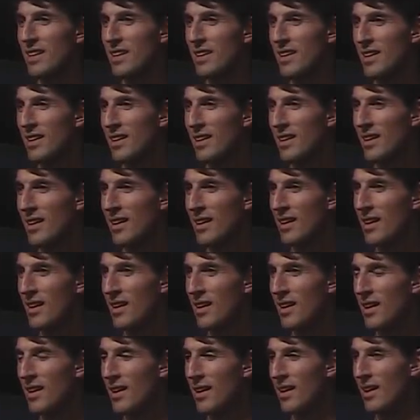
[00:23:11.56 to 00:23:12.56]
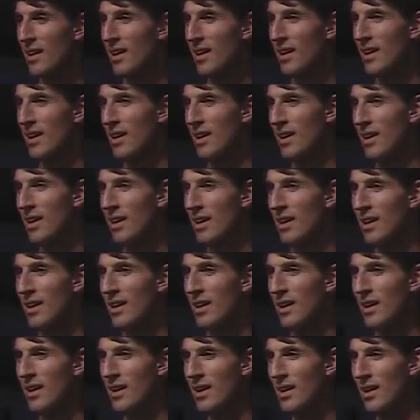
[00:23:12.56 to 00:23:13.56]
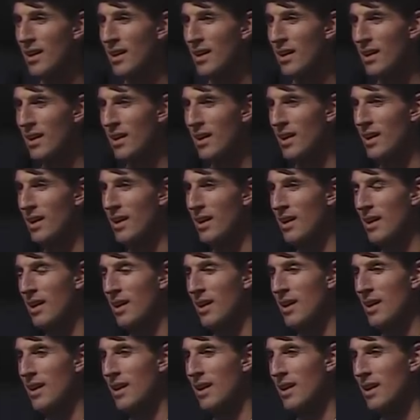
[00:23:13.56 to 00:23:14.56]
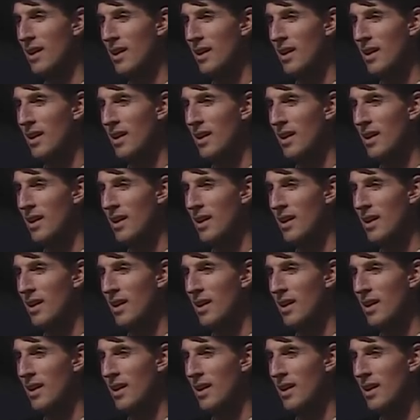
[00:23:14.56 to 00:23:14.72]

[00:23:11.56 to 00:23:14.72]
[no speech]